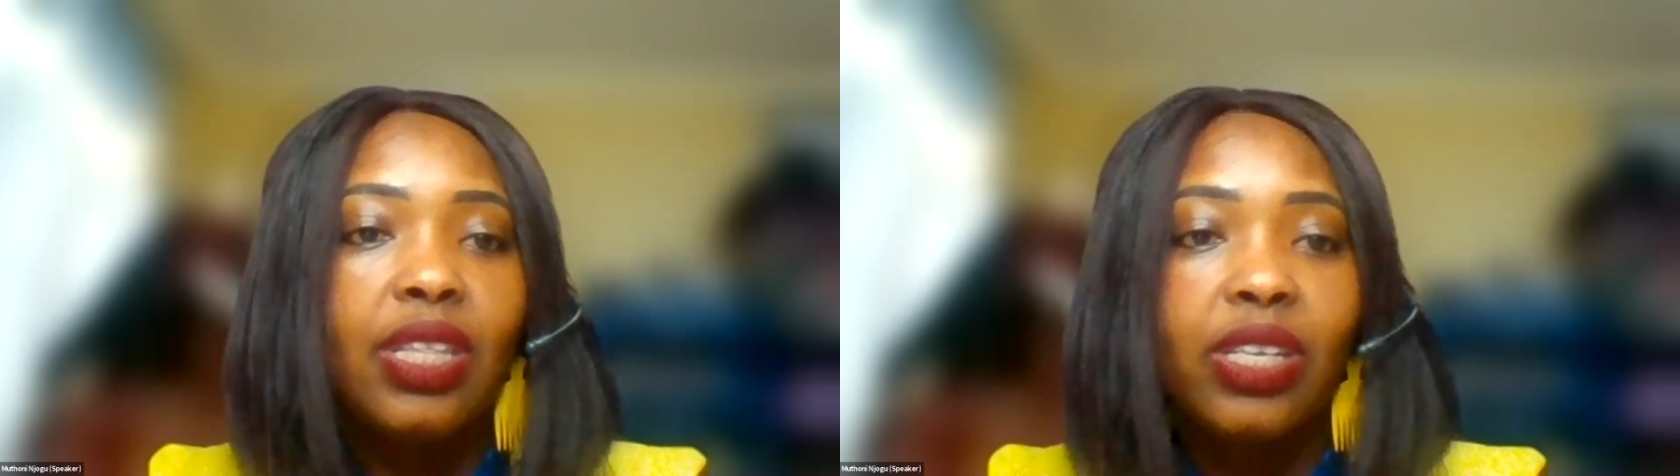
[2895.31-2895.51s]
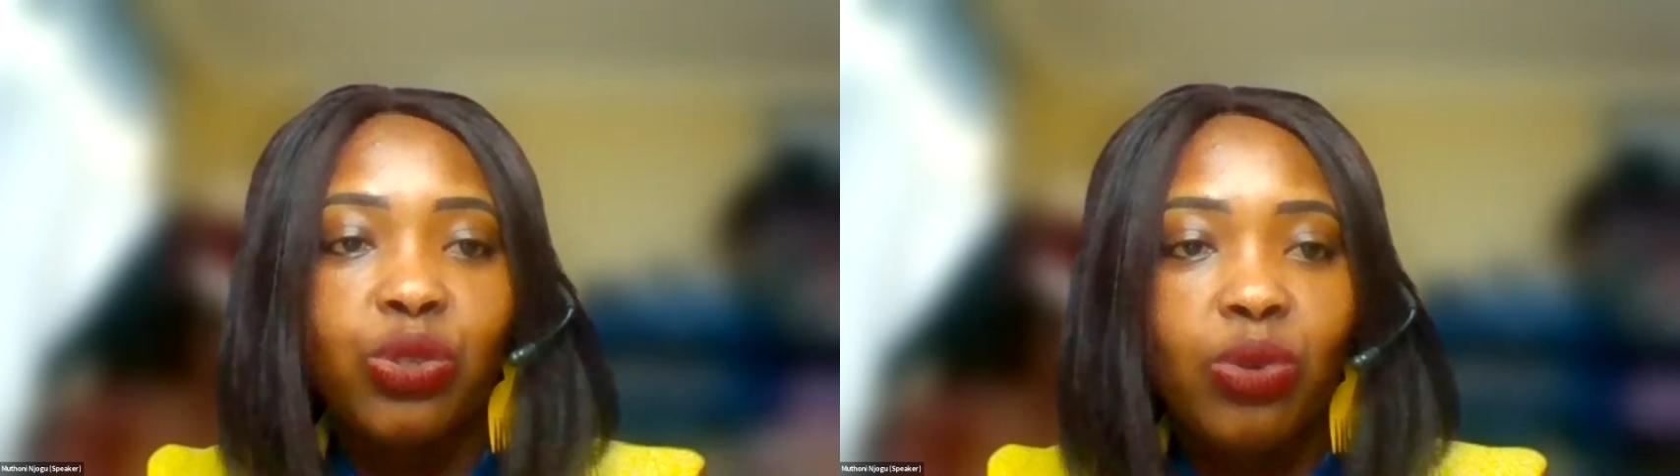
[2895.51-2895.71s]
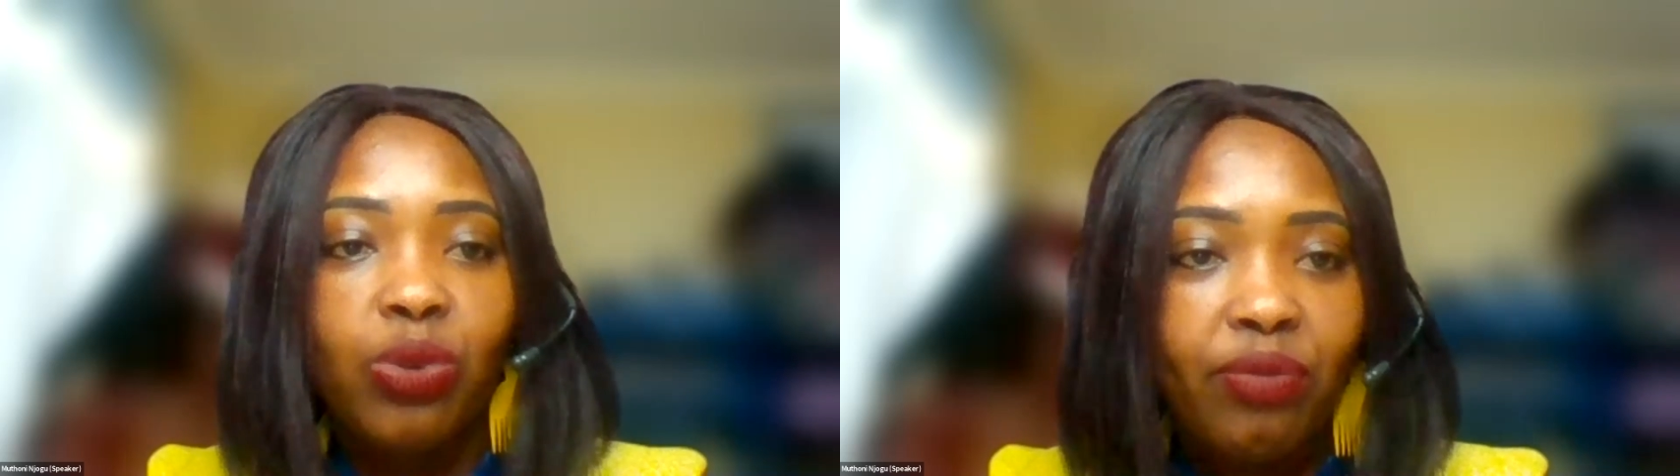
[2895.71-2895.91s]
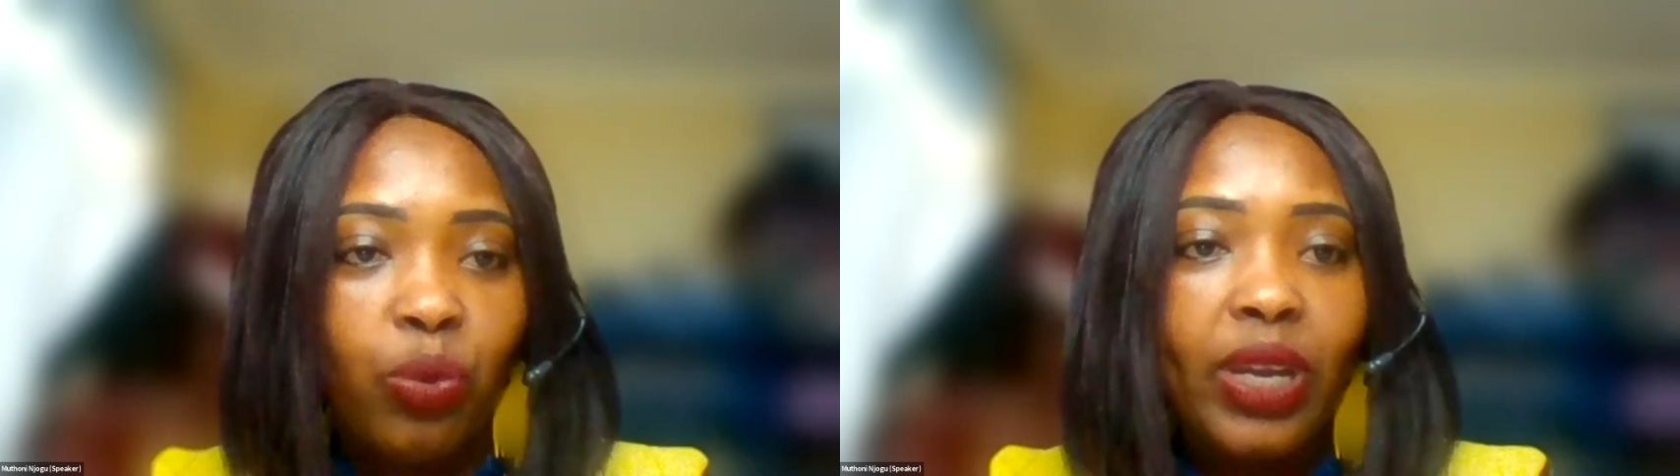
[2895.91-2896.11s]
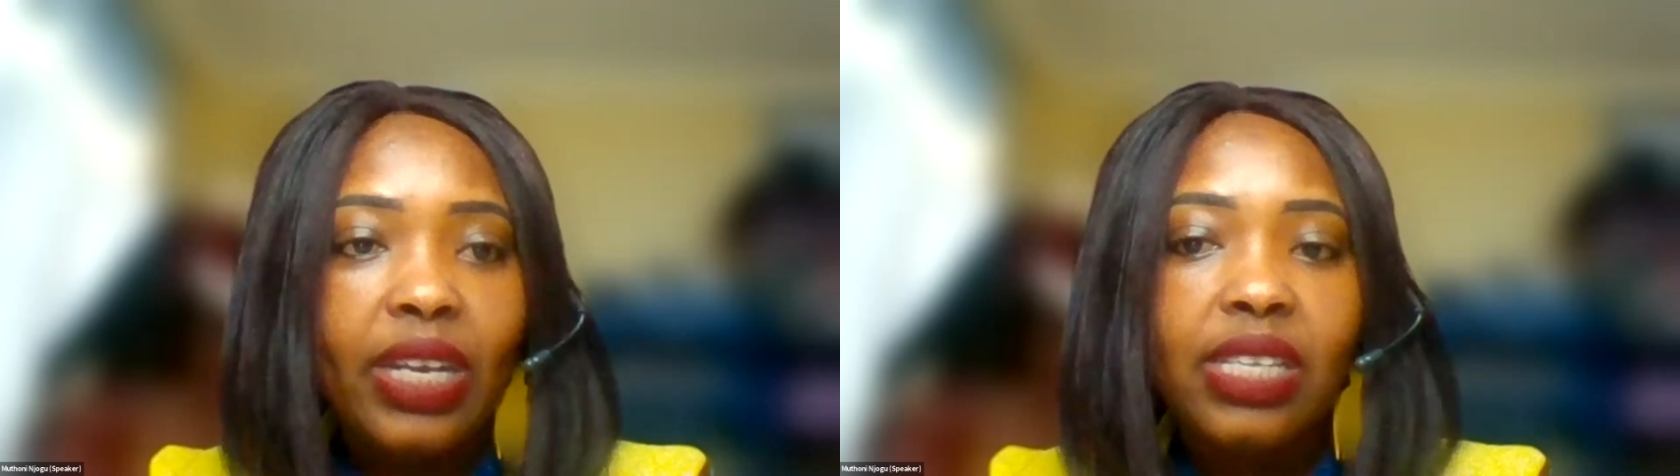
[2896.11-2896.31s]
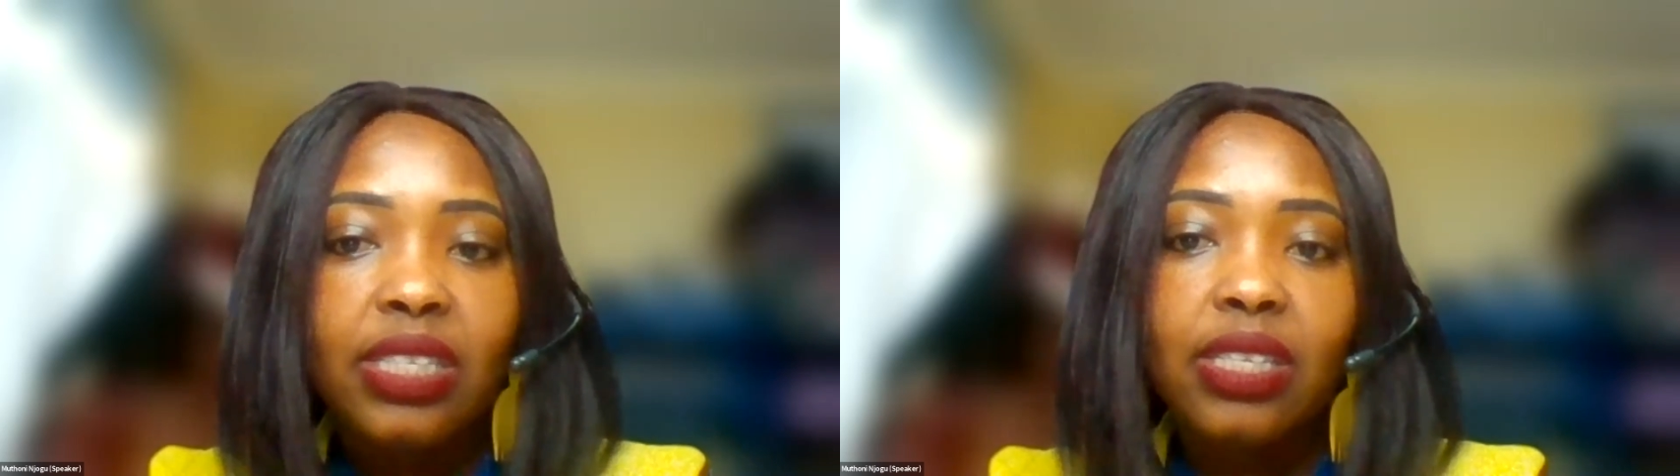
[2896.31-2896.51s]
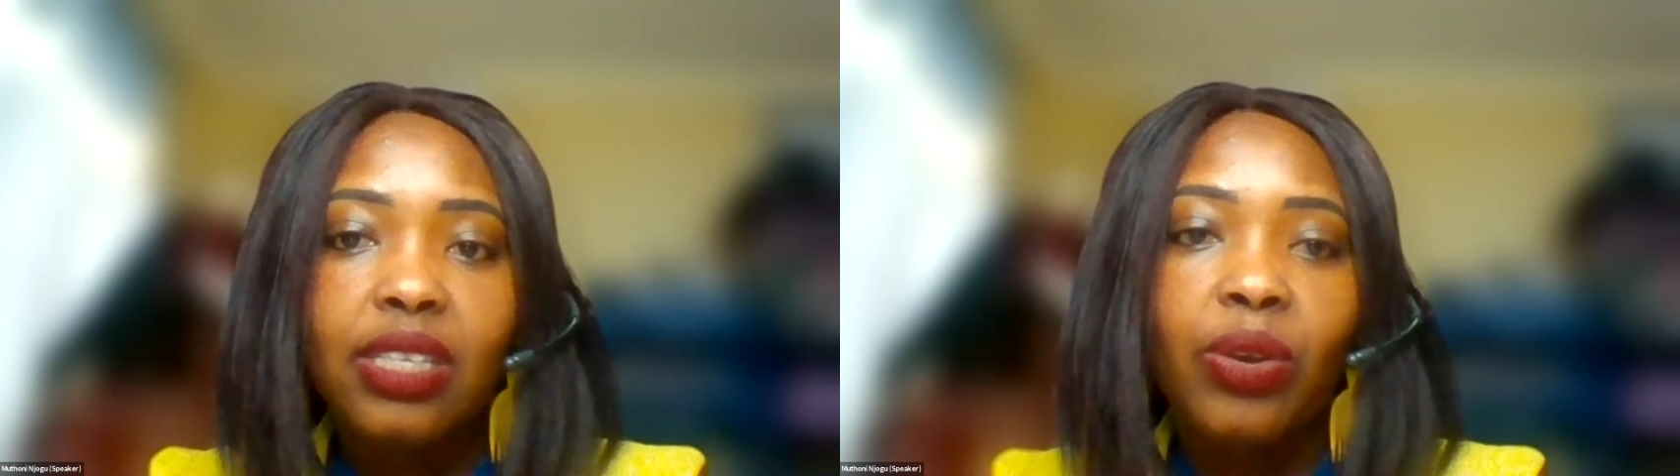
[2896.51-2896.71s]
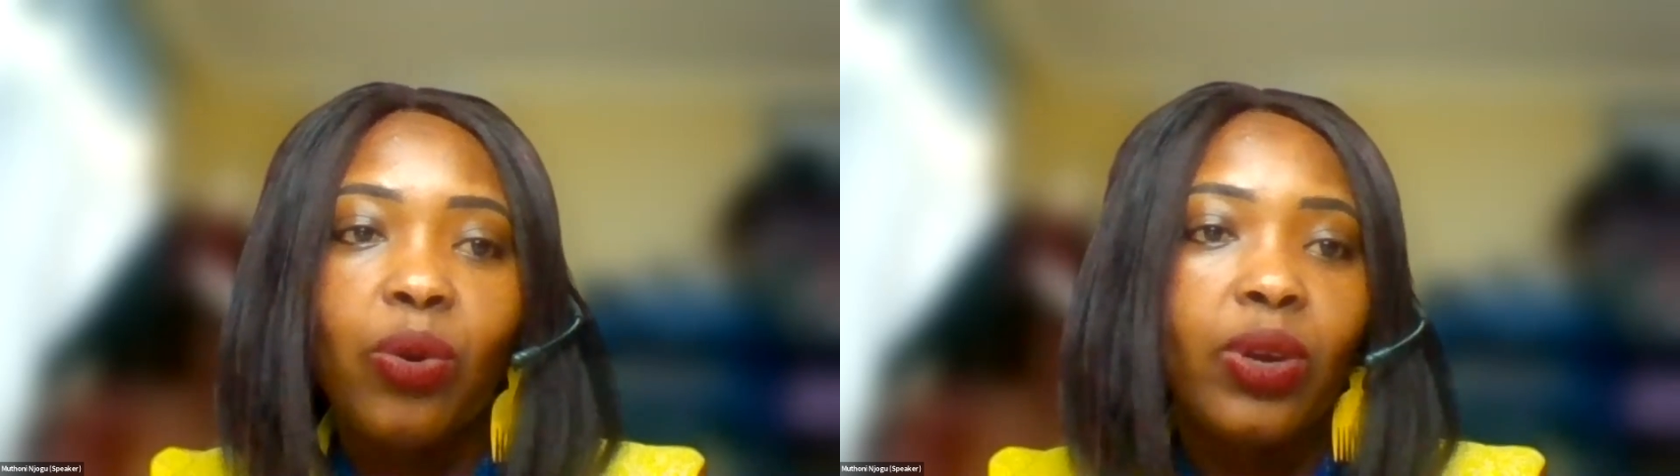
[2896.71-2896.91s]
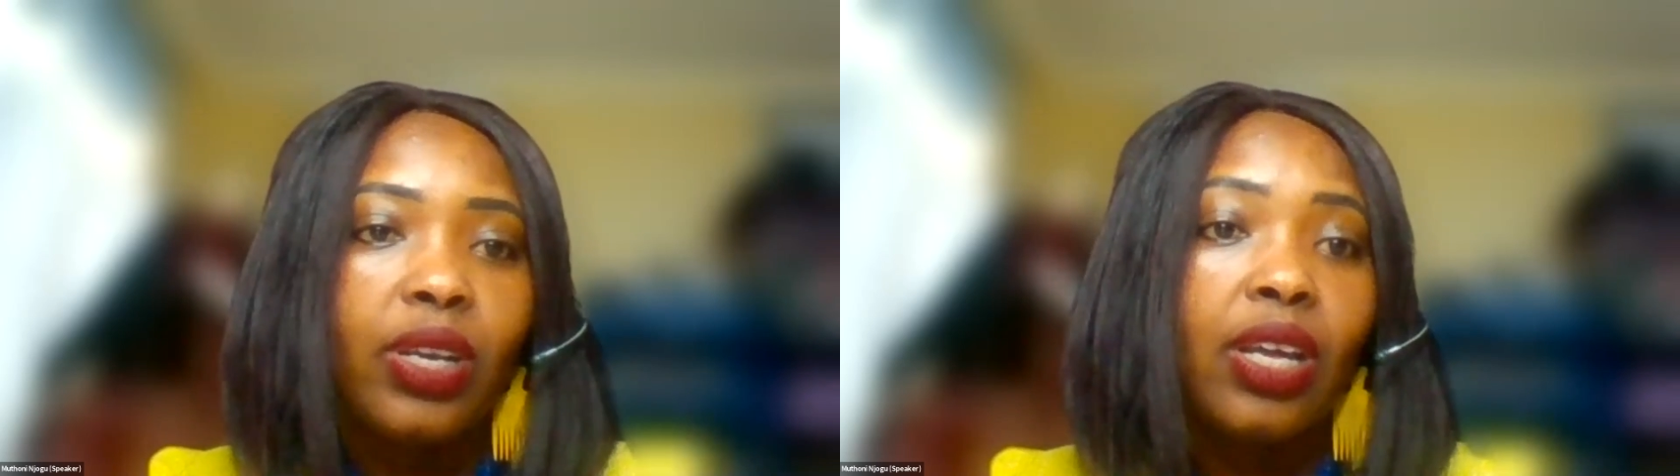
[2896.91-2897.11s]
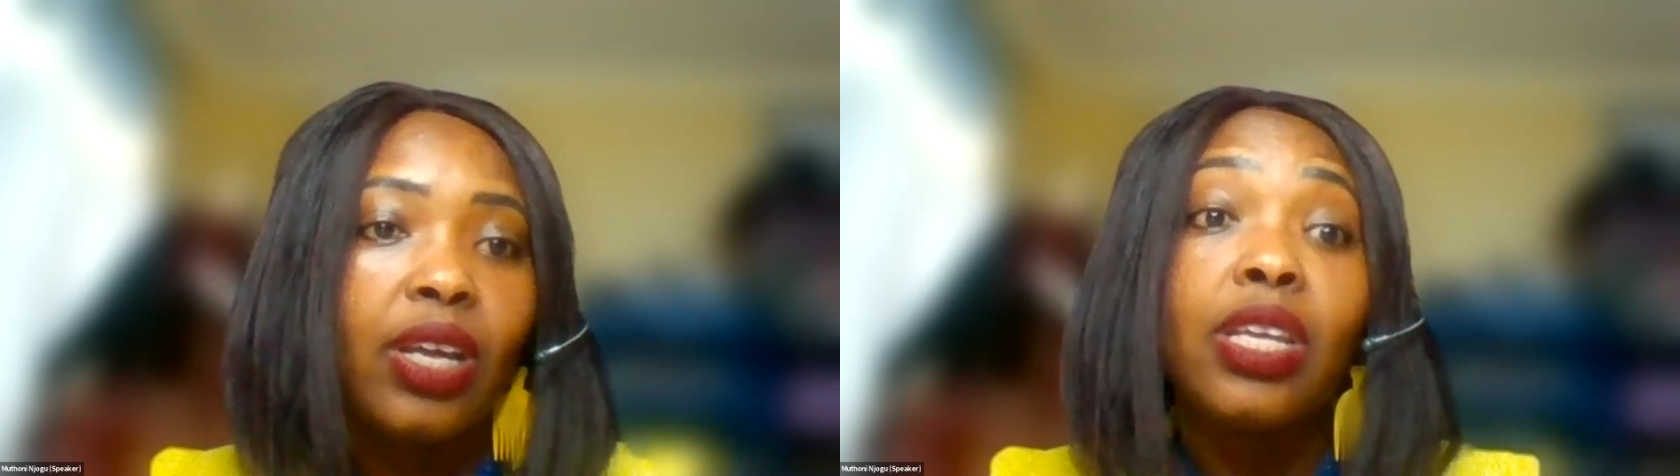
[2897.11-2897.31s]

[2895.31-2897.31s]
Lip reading: that you have your witnesses in order.